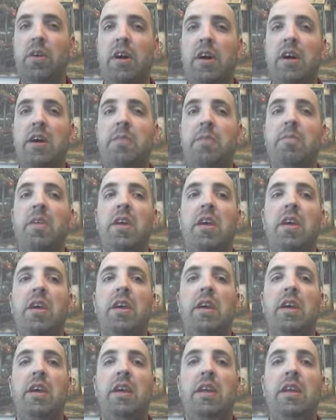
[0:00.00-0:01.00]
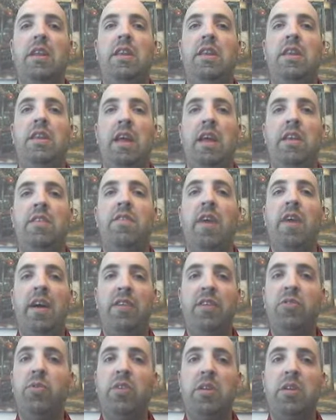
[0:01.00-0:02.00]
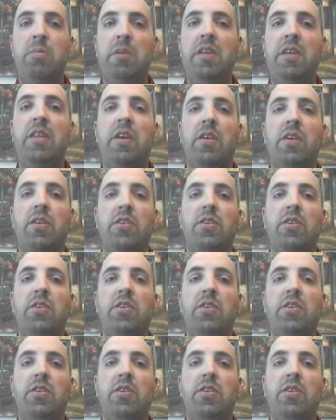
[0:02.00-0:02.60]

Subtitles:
That divide's going to be there.